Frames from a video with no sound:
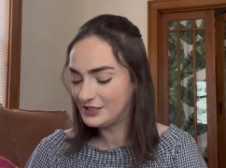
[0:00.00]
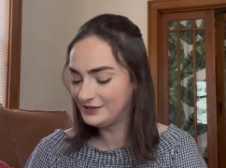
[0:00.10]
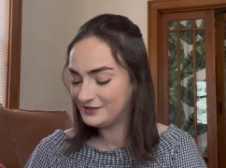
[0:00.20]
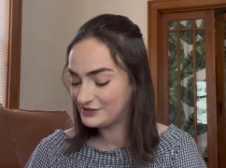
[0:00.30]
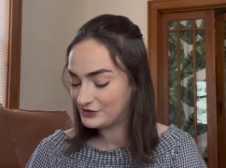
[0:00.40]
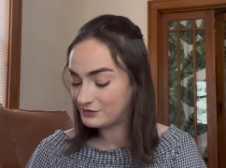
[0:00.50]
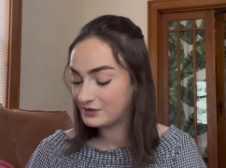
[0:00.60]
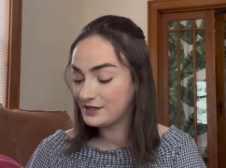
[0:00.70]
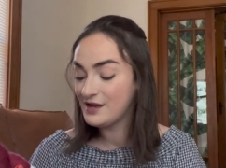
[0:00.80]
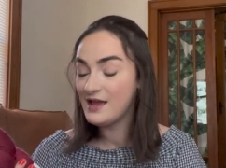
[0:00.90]
in the
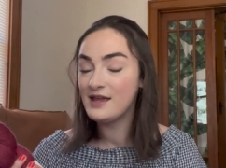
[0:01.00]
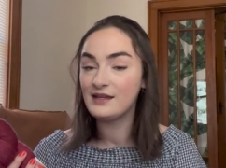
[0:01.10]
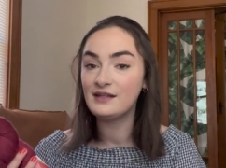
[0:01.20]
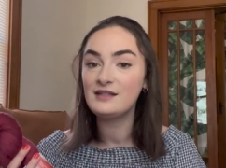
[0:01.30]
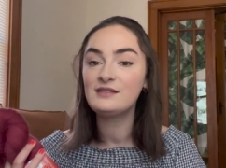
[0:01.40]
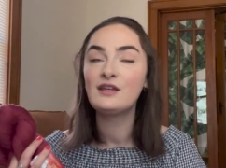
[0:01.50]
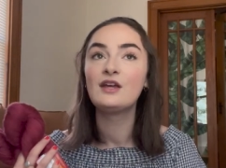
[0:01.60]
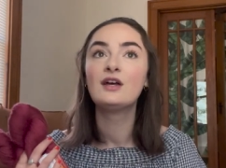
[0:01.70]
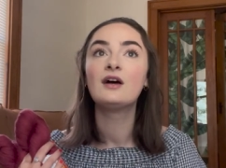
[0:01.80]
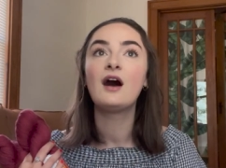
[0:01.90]
store. It is
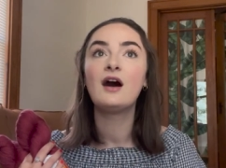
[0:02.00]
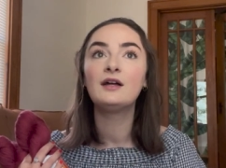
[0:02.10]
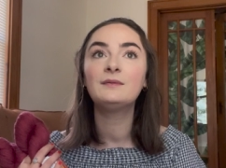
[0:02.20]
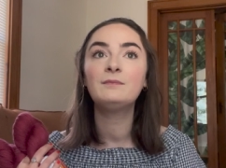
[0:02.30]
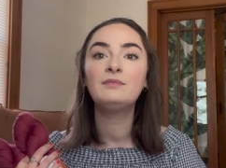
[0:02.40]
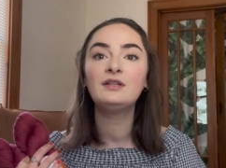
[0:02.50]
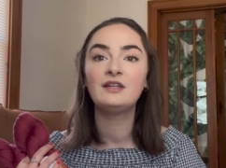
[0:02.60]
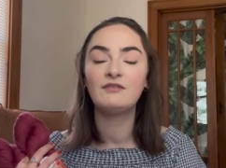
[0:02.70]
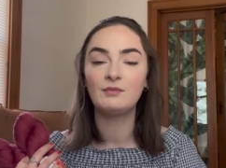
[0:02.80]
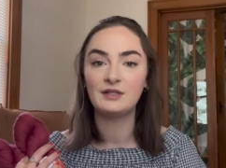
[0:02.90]

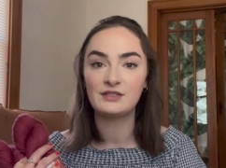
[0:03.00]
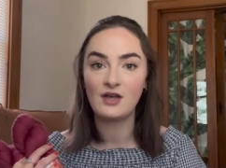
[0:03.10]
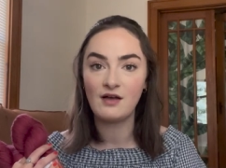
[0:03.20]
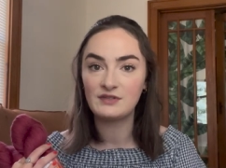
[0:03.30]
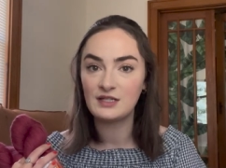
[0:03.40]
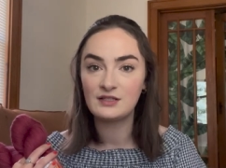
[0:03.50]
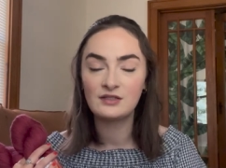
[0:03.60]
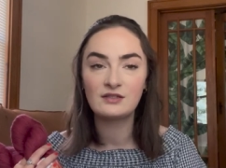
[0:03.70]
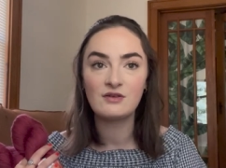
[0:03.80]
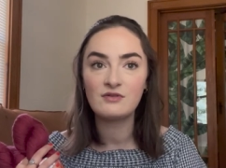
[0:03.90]
unbelievably soft. It is
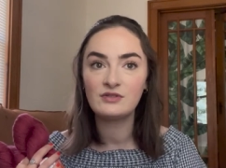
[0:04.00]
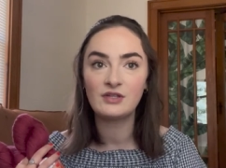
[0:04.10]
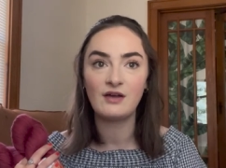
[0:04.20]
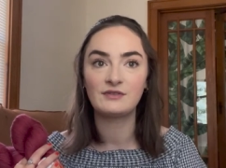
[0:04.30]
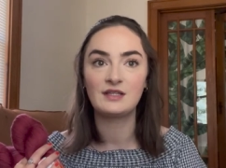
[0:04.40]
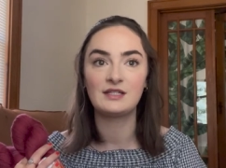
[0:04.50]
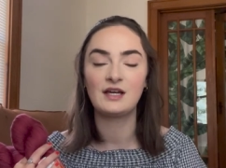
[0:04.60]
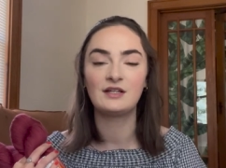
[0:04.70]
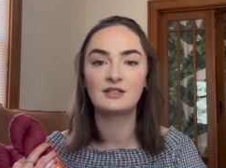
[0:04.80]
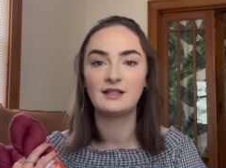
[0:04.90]
so soft to the
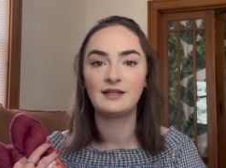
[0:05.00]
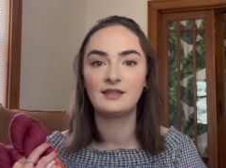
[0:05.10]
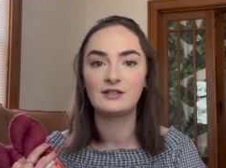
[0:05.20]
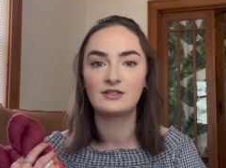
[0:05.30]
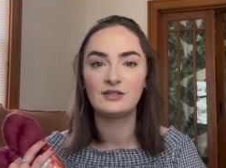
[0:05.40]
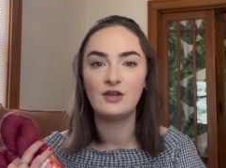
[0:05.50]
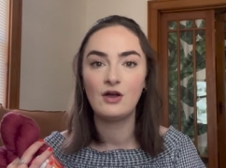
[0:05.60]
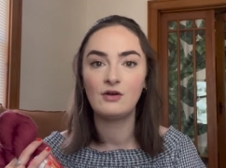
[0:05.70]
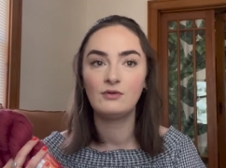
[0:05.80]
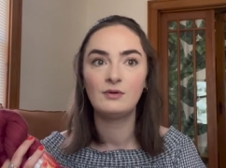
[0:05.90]
touch. Like there's
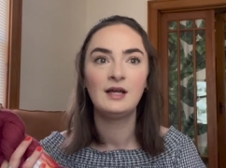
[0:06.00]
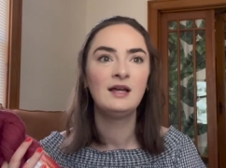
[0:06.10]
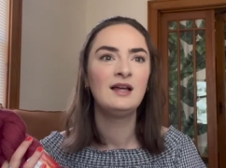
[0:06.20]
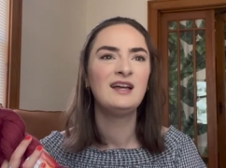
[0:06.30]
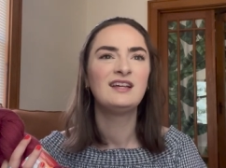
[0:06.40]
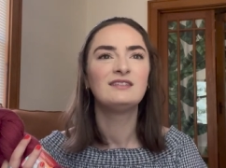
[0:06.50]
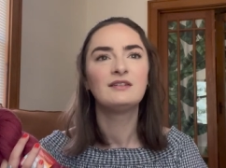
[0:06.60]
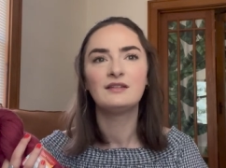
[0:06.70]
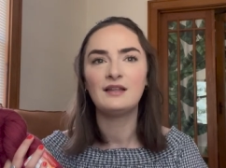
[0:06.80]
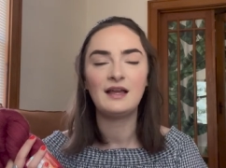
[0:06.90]
no
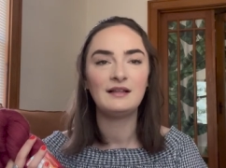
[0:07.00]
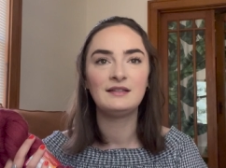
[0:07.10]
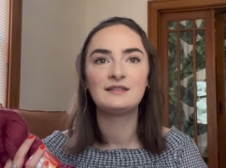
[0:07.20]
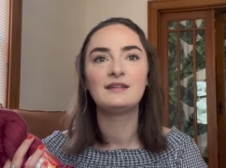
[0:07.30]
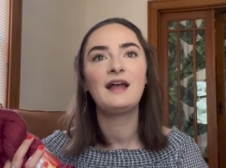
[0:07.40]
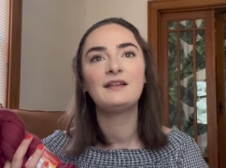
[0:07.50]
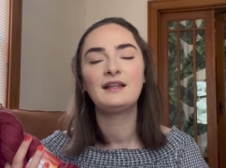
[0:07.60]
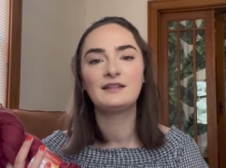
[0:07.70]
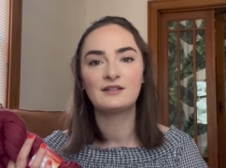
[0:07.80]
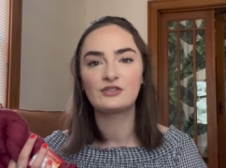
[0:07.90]
it's not
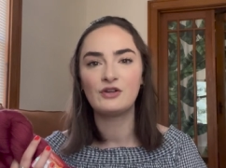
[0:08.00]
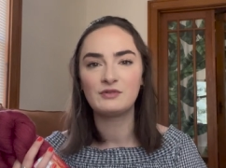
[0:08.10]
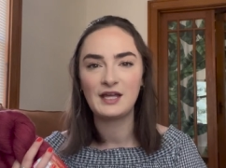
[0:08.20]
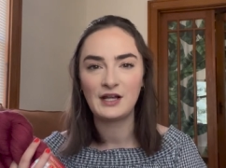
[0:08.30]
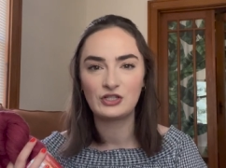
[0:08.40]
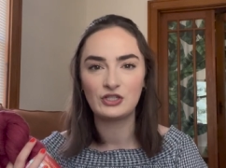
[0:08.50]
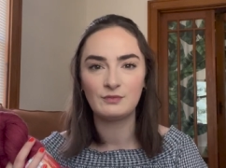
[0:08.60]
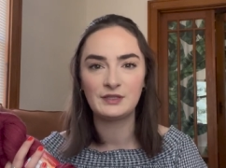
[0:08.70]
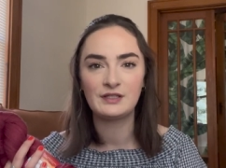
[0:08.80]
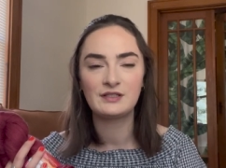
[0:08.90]
like there's no texture,
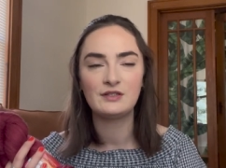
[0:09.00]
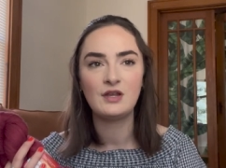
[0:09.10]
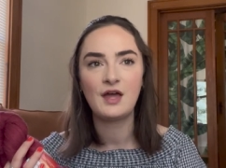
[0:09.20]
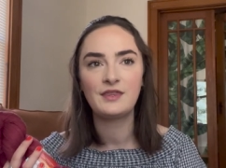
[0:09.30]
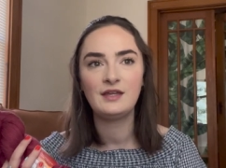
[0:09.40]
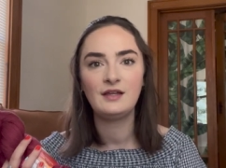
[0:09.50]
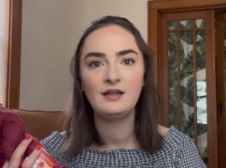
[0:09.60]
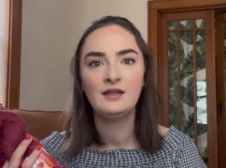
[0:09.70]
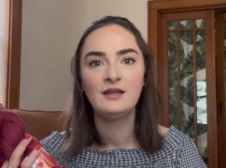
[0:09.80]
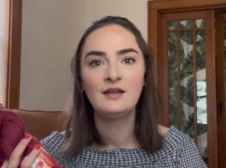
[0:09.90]
but there's nothing